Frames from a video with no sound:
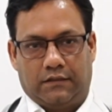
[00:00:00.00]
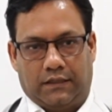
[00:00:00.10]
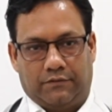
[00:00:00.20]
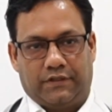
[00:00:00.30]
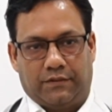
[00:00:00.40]

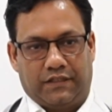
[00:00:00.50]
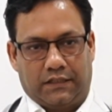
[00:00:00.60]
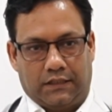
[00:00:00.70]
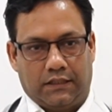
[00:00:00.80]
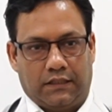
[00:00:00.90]
like vitamin
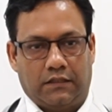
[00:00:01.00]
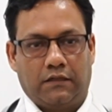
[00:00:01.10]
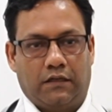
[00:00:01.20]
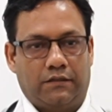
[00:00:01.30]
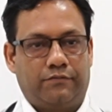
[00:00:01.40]
E and
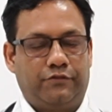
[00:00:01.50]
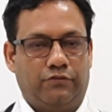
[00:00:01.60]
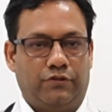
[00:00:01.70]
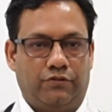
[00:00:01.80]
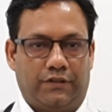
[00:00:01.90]
a
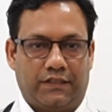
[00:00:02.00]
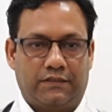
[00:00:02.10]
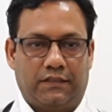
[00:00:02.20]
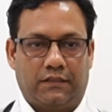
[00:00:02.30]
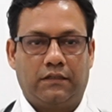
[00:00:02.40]
few new
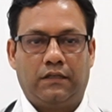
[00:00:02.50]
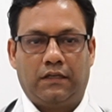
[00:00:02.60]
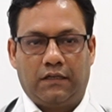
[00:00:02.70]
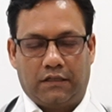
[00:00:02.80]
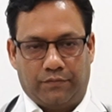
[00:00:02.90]
drugs are
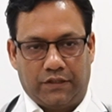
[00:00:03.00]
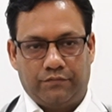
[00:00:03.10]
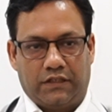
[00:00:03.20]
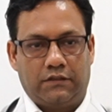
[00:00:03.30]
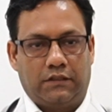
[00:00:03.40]
coming.
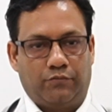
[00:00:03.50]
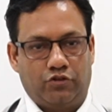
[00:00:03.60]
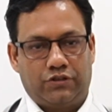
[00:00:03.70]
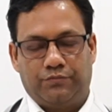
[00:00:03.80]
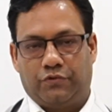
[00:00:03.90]
But the
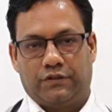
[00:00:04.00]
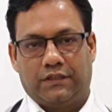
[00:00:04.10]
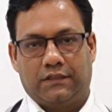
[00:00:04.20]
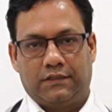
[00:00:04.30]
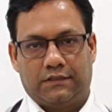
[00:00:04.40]
most
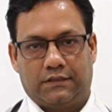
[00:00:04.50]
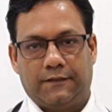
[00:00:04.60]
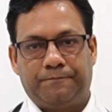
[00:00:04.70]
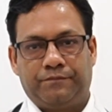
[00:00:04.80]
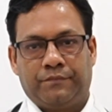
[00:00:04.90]
important is
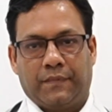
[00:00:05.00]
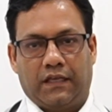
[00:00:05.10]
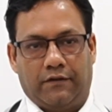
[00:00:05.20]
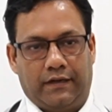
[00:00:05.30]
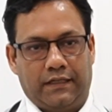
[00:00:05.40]
the
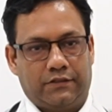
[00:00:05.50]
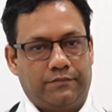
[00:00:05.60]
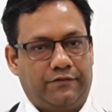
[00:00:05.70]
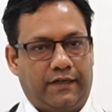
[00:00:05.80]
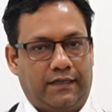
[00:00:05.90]
awareness
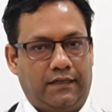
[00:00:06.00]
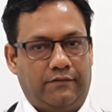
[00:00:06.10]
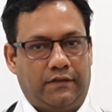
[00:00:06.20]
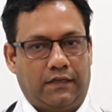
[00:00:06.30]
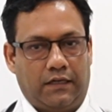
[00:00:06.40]
of the fatty
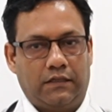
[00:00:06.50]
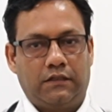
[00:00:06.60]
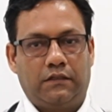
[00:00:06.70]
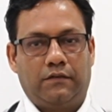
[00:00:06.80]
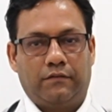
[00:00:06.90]
liver and
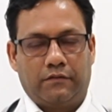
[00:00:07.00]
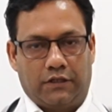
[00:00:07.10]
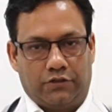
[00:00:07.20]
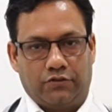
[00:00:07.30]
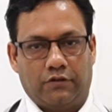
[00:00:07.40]

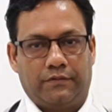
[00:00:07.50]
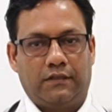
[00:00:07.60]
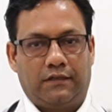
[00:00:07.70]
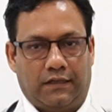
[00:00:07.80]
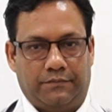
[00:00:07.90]
control of
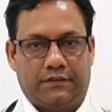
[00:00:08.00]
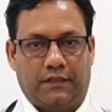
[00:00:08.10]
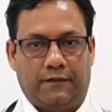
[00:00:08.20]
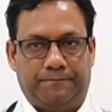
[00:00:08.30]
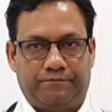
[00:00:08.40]
the
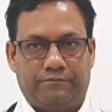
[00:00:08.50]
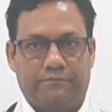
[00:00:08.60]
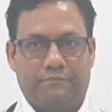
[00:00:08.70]
lifestyle.